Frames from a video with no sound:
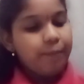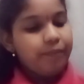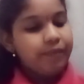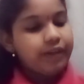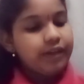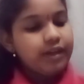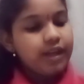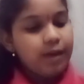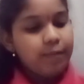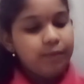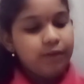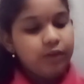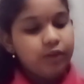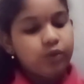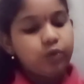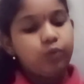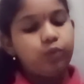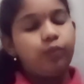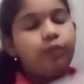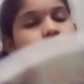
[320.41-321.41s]
in table
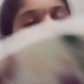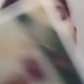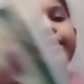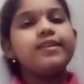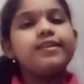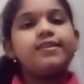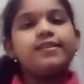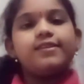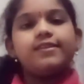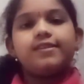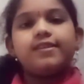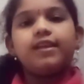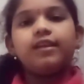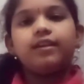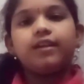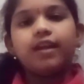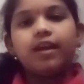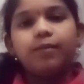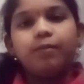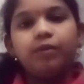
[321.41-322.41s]
2. This is the
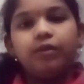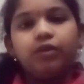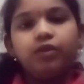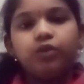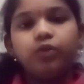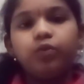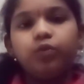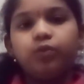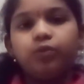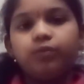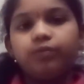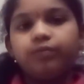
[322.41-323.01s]
table 2.